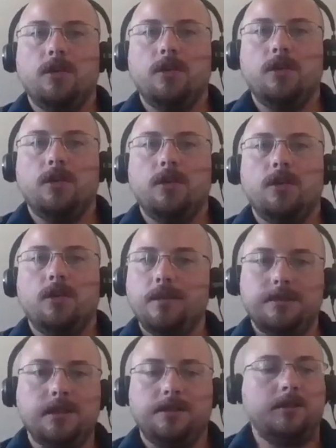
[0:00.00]
or in the
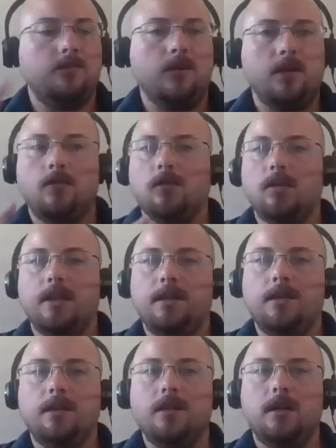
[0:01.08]
military somewhere,
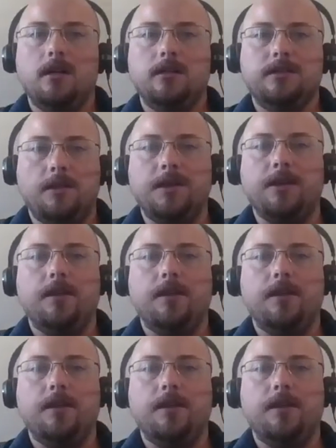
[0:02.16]
or in